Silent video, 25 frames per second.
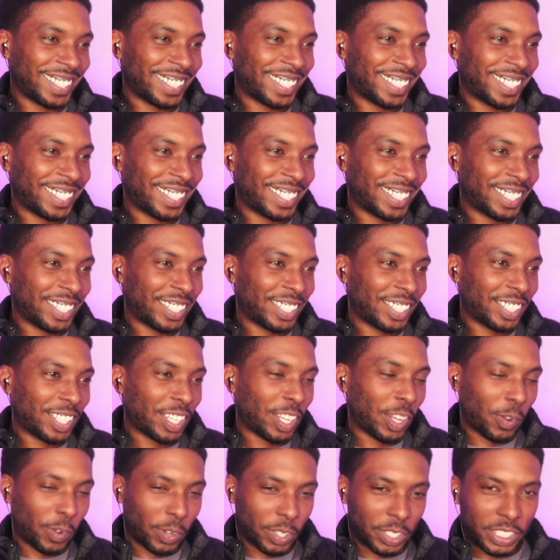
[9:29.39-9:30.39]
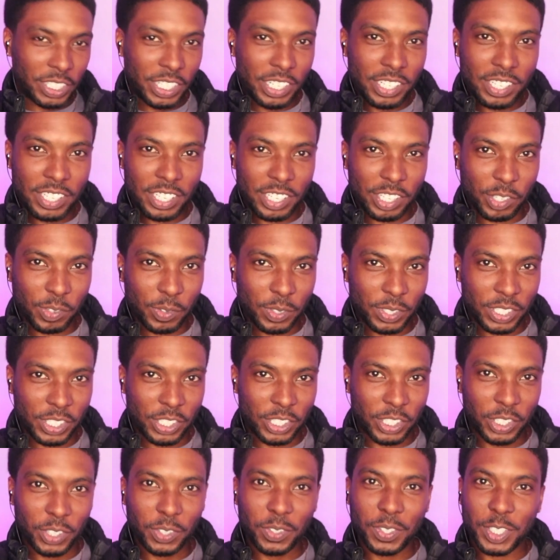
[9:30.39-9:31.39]
That, nigga. Well, Jesus was
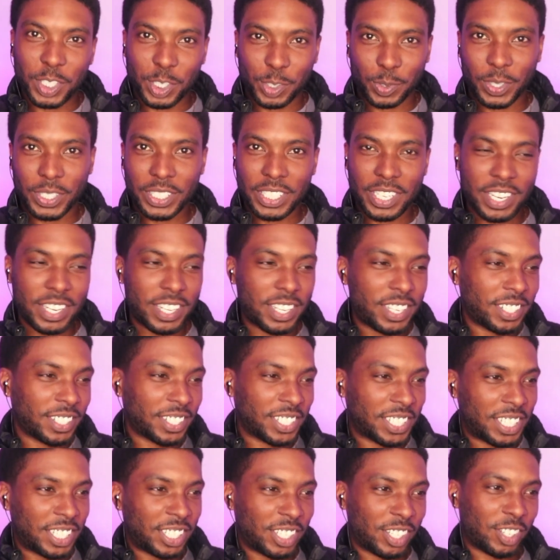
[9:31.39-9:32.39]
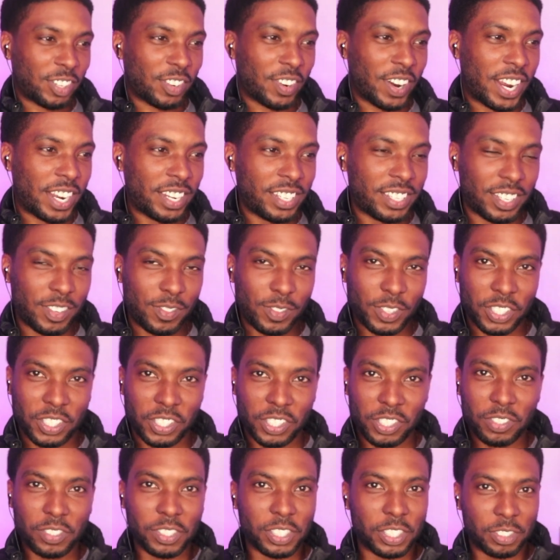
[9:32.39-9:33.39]
Jewish, wasn't he? Jesus Christ, he was
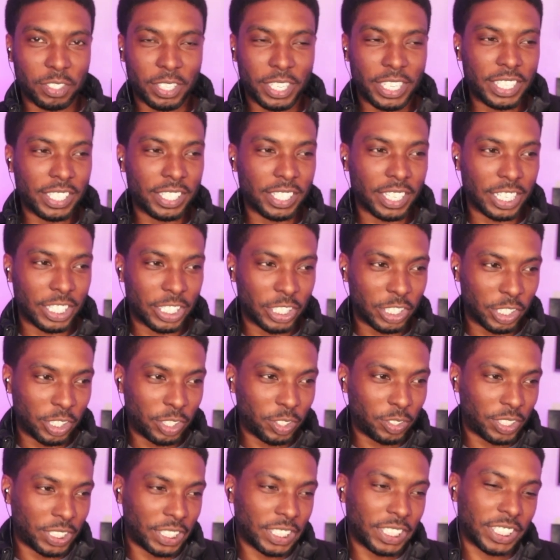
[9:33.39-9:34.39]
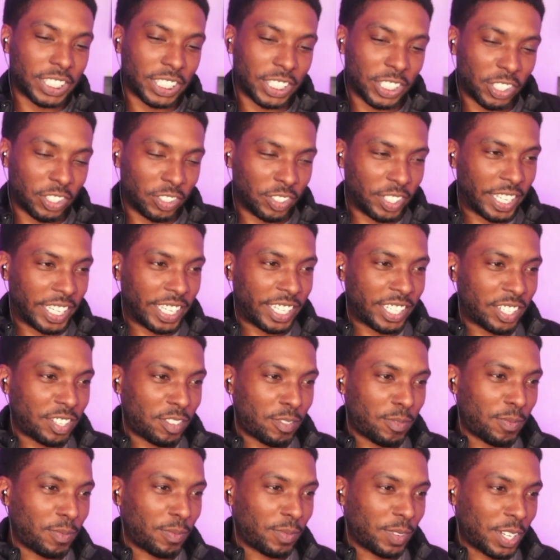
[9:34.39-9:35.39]
Jewish, right? A Jew teaching
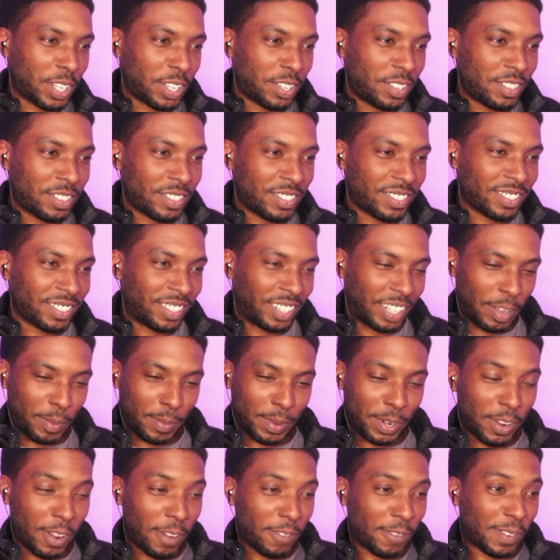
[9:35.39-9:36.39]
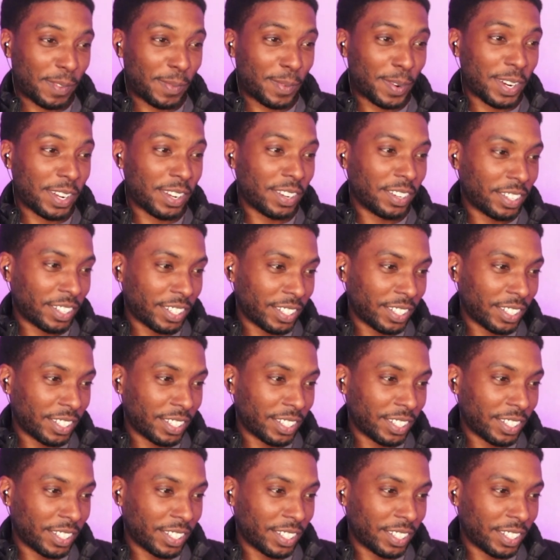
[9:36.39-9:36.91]
Judaism? No? Let me know if I'm wrong.